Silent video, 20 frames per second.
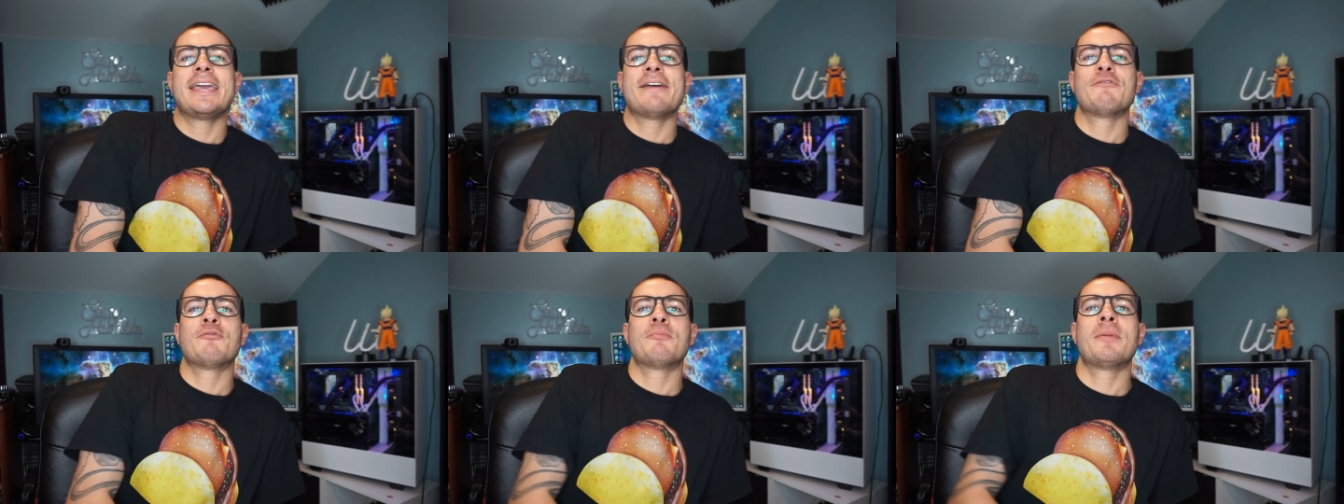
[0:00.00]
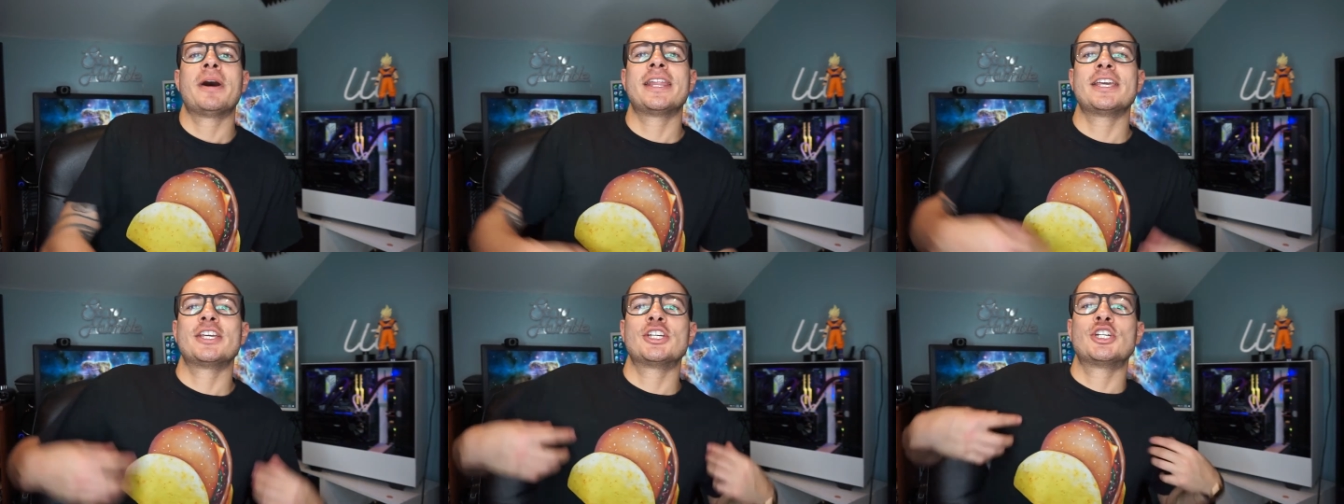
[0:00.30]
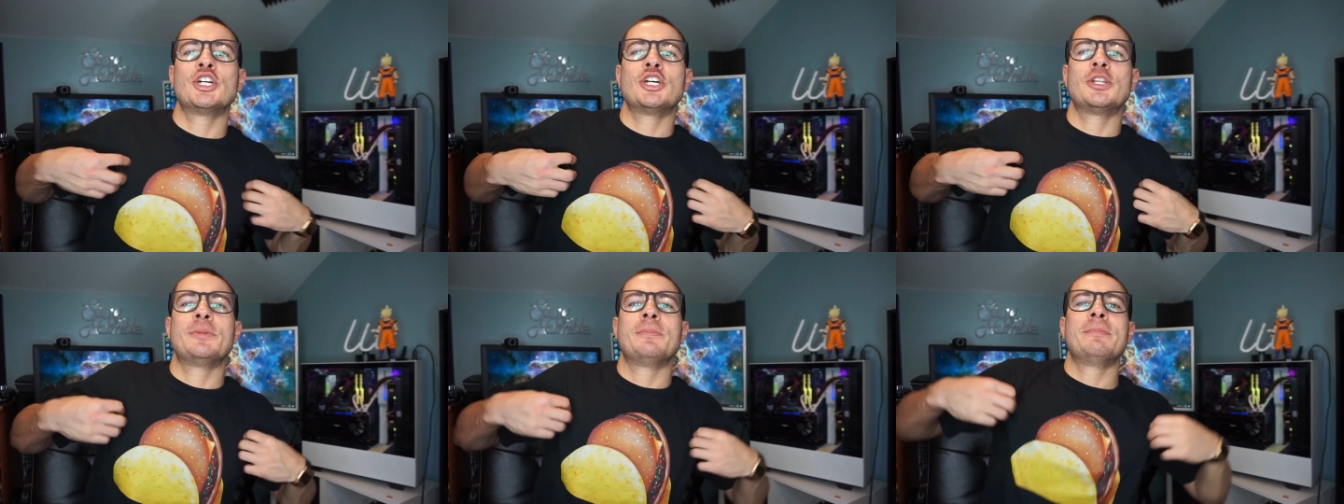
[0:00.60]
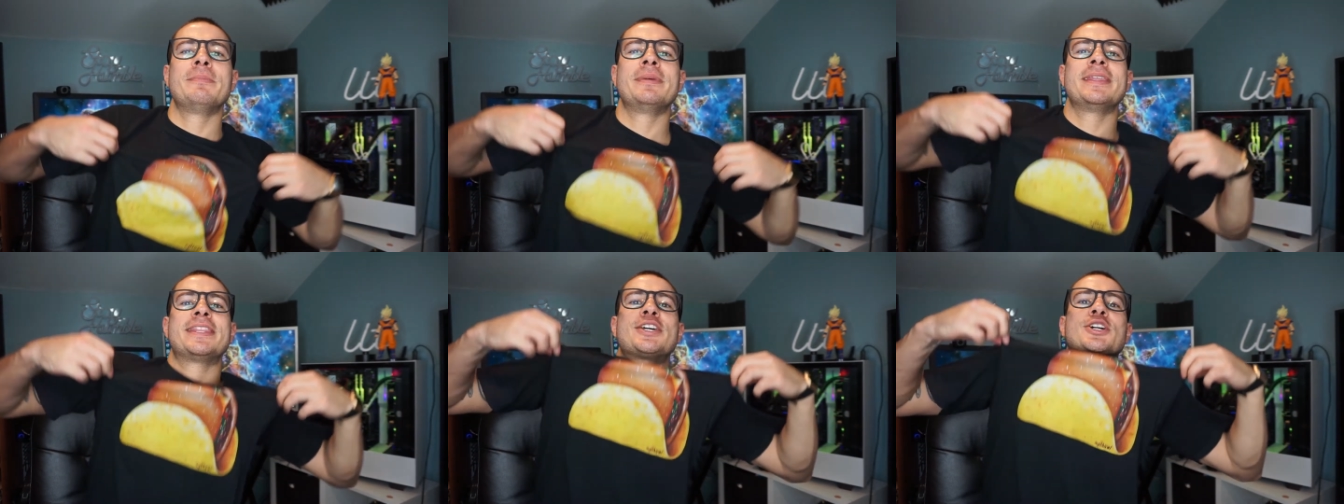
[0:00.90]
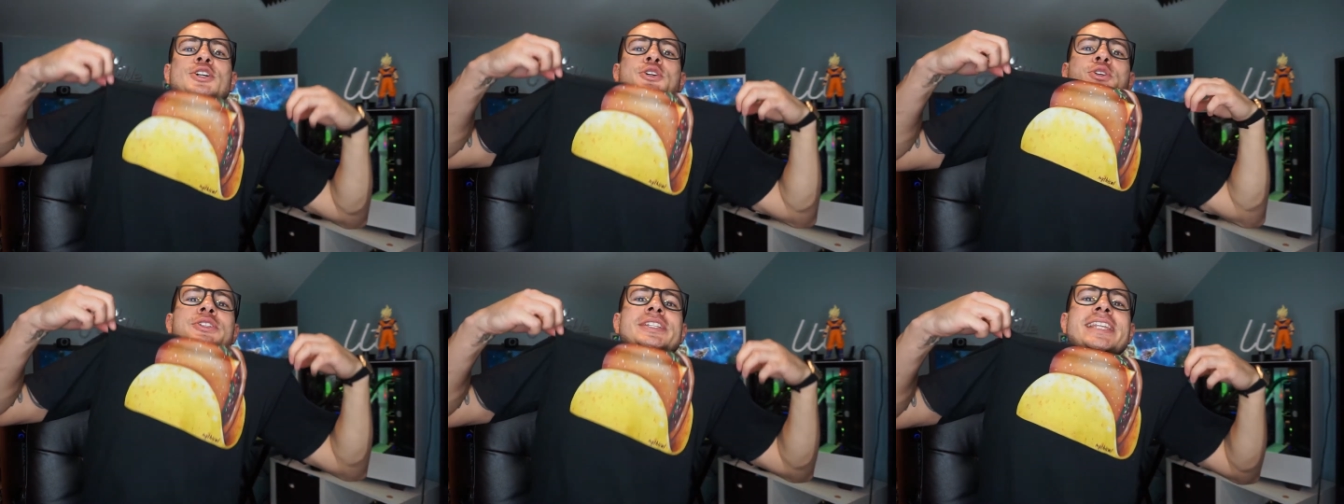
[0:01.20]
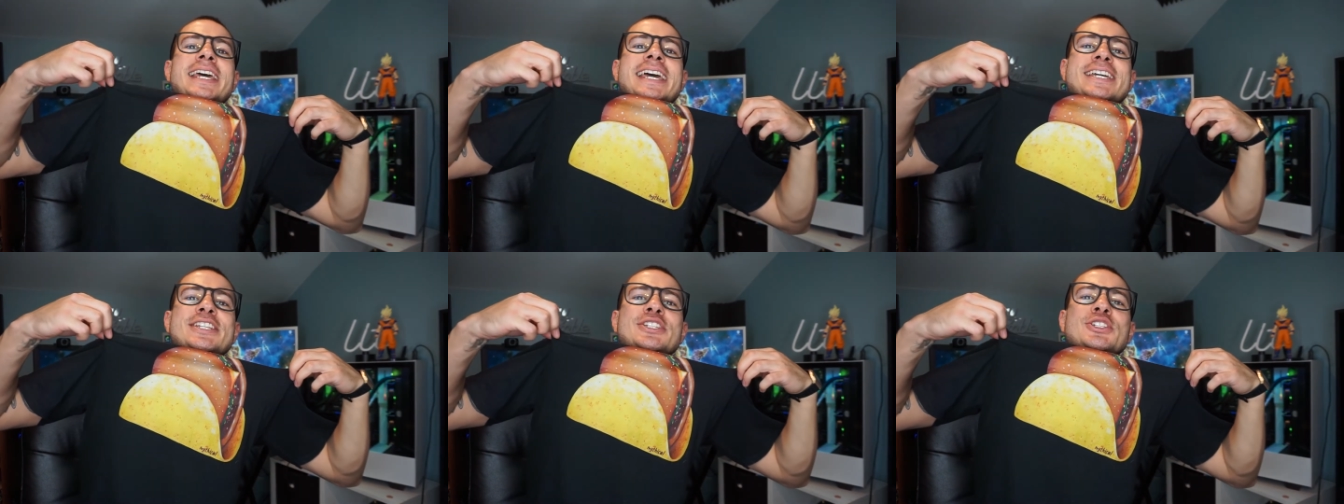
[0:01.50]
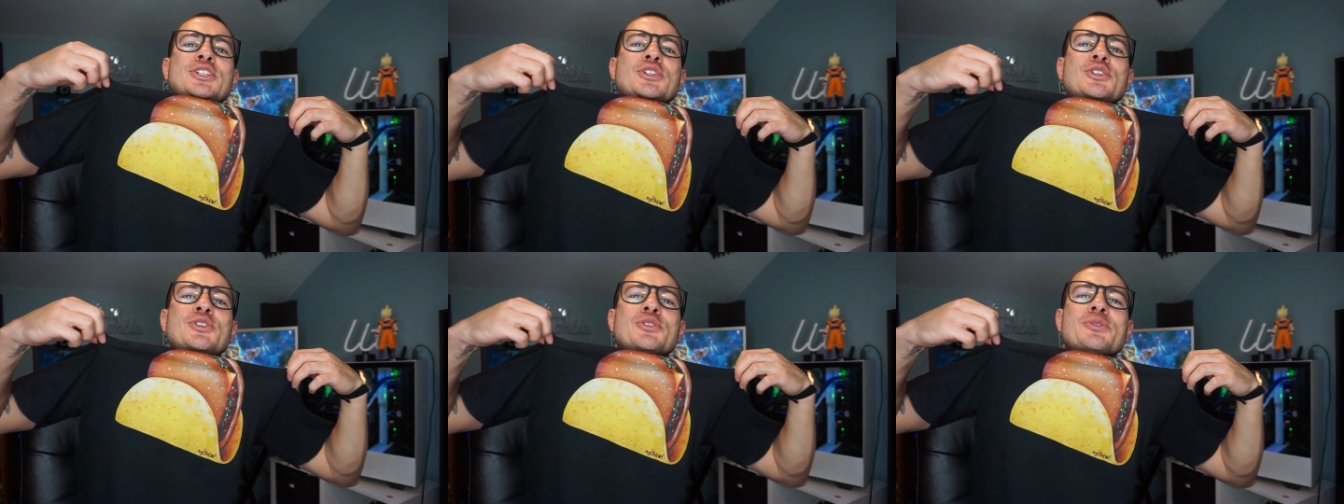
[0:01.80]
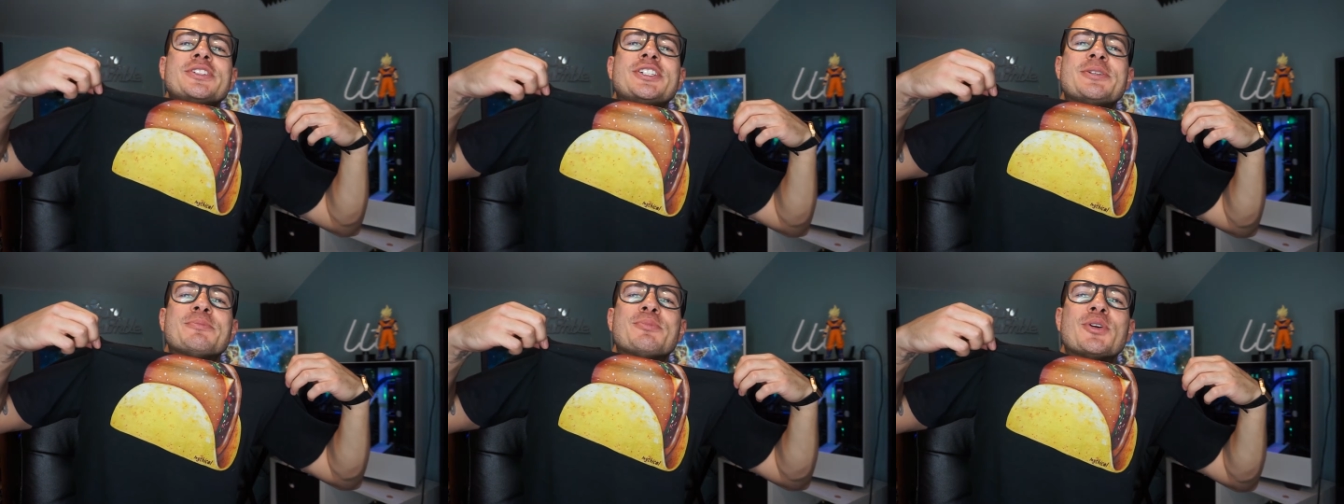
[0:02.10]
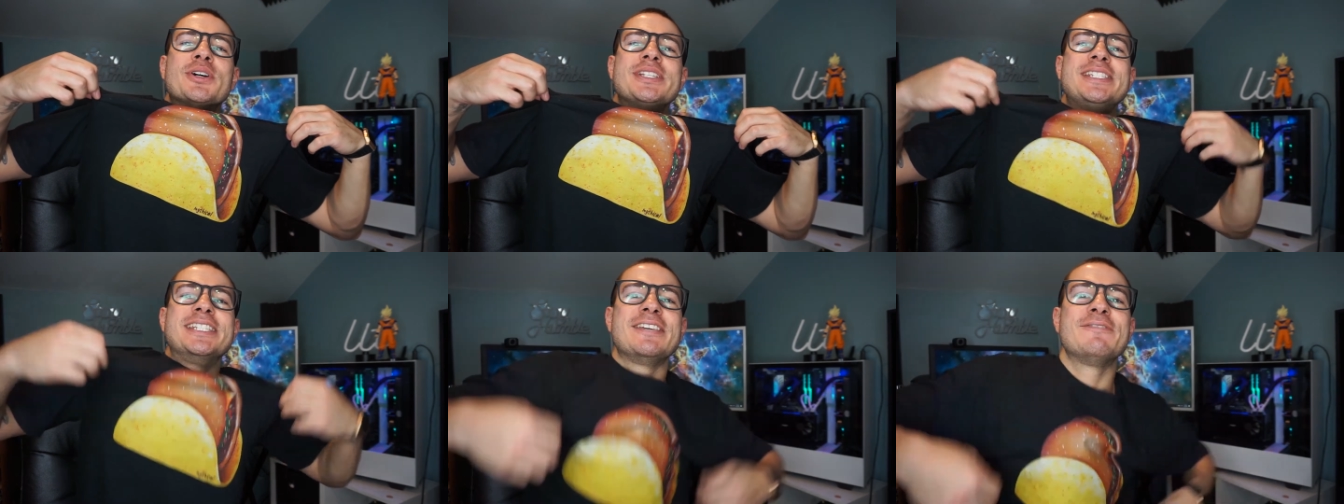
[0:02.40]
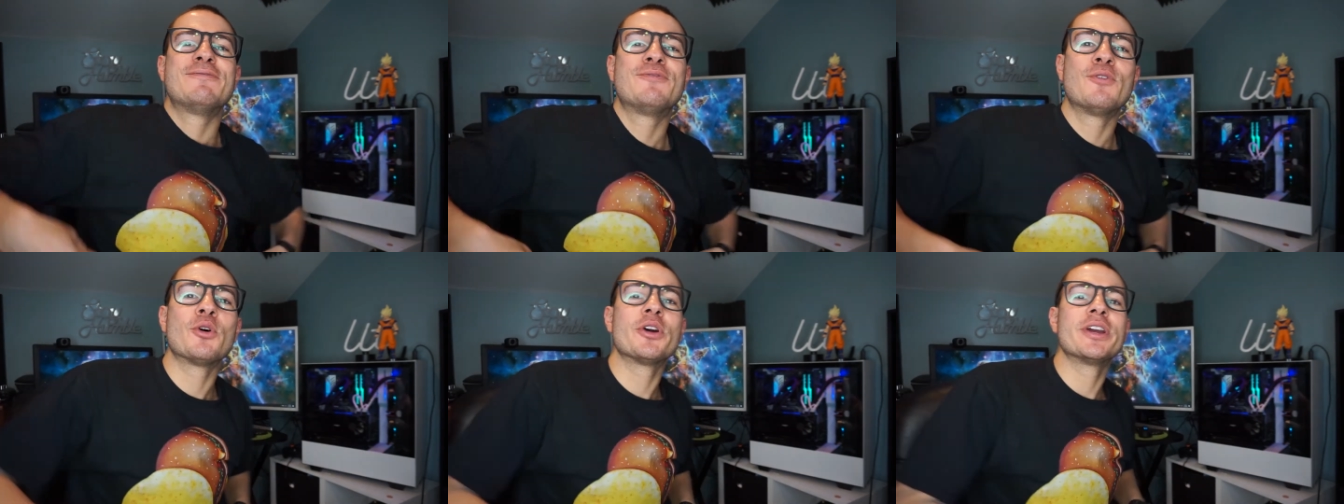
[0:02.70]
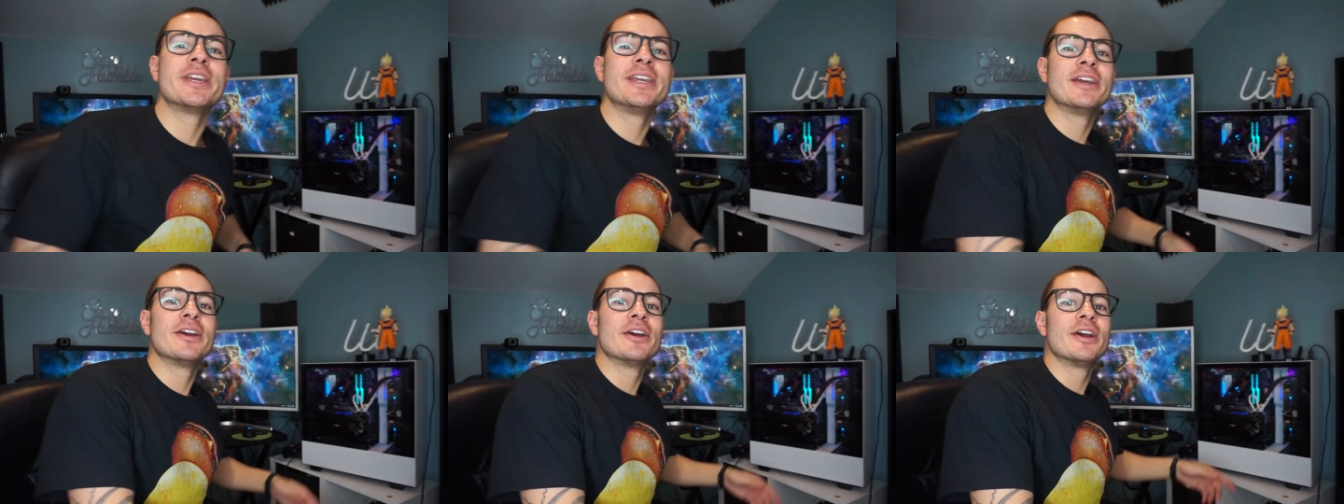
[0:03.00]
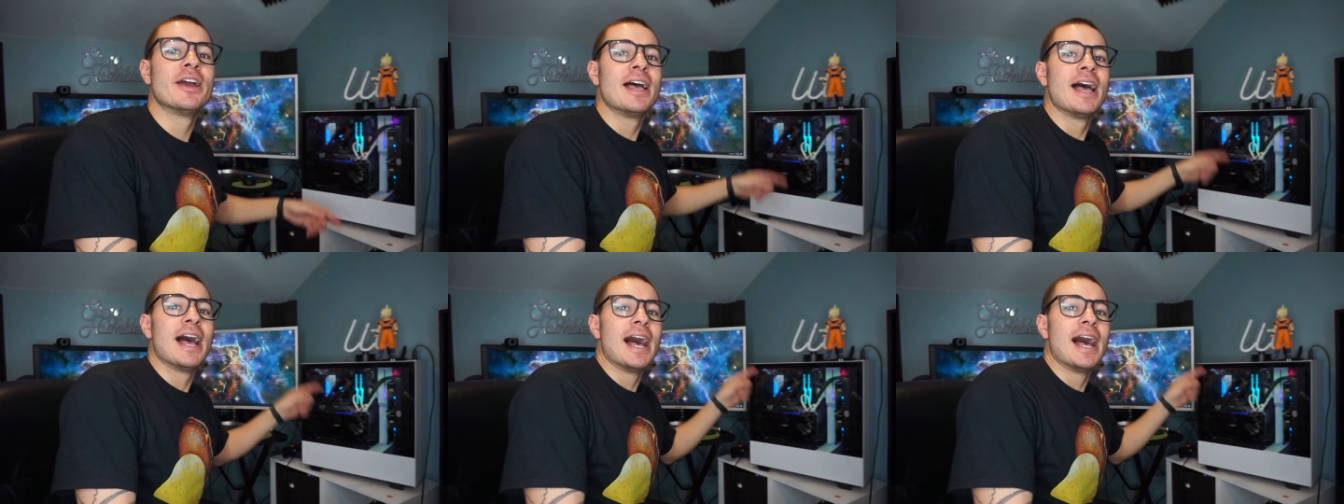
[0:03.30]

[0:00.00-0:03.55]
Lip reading: everybody, good mythical day to you. It's your boy Z4 here.